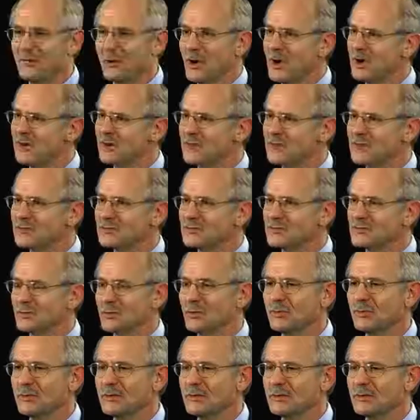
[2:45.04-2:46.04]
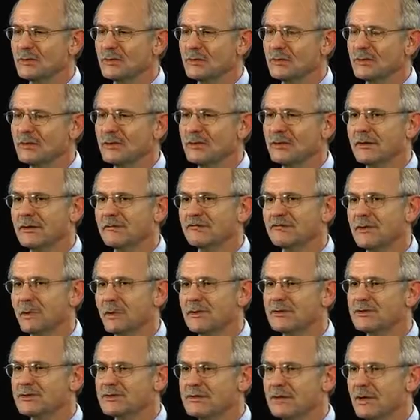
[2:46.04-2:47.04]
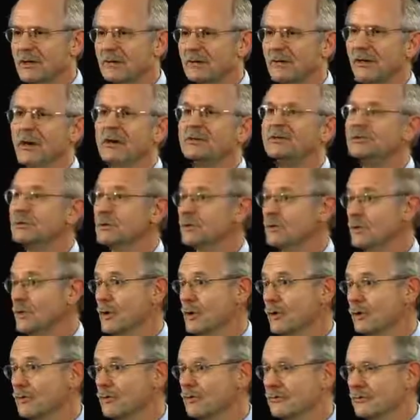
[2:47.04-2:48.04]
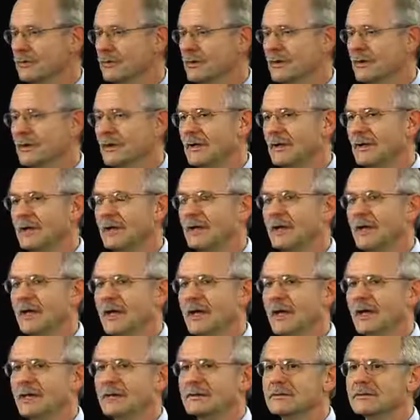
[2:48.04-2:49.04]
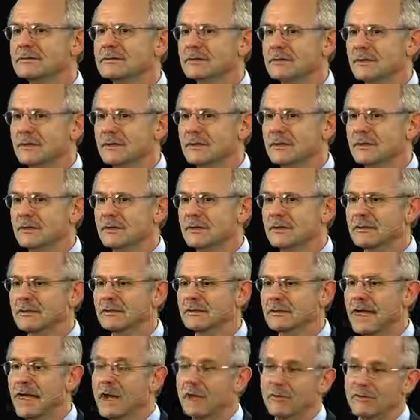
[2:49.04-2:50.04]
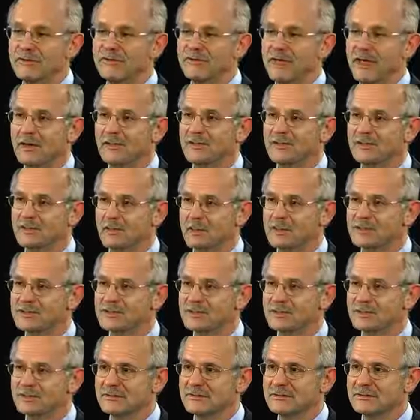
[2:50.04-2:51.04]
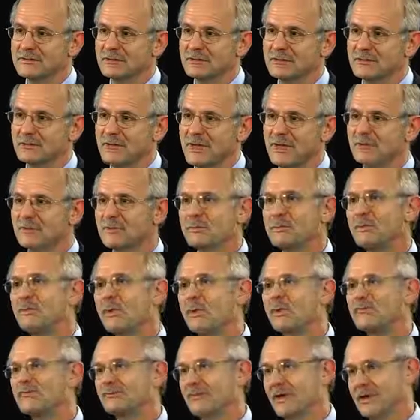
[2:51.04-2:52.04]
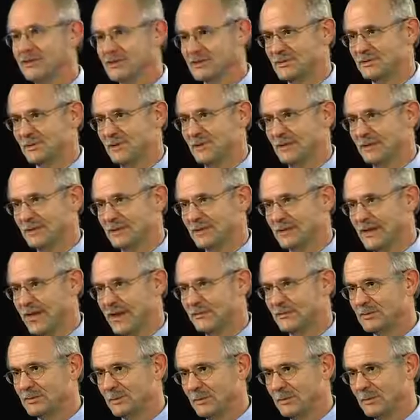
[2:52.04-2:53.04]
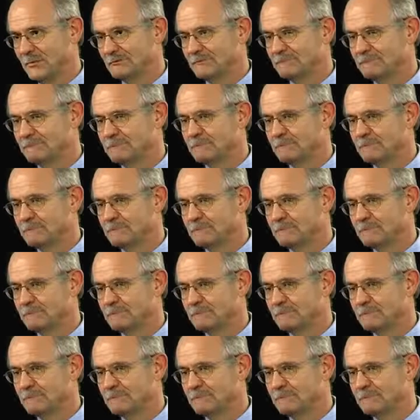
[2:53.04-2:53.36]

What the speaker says: markets were really focused on long-term growth. And now we found, of course, that we have to be more flexible and adaptable.